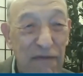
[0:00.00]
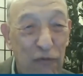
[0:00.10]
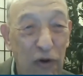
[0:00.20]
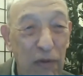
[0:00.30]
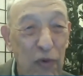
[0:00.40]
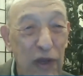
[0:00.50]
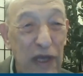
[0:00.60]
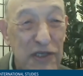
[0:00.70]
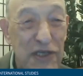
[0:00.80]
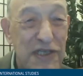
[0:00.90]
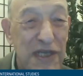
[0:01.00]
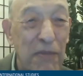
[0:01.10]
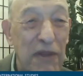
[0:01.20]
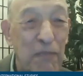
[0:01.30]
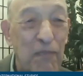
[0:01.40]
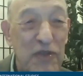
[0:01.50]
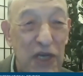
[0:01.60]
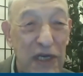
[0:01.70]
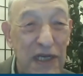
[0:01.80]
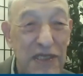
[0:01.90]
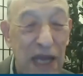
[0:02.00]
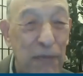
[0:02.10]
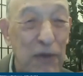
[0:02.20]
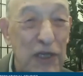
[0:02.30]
formed relations. Some of the Japanese